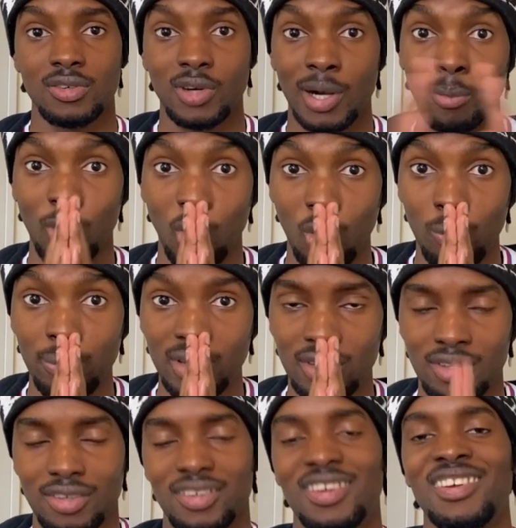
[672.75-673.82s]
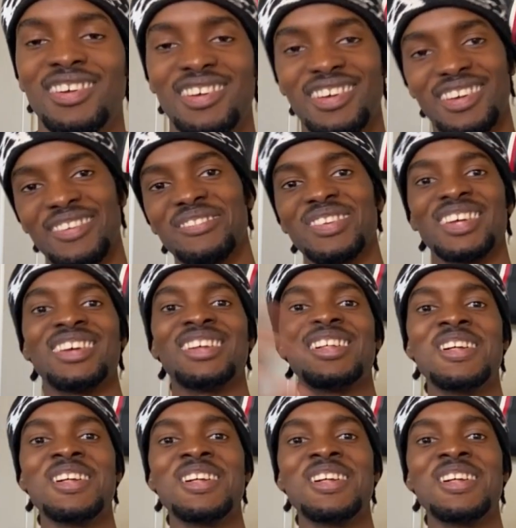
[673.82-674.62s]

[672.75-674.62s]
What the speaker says: I'm hoping. I'm playing.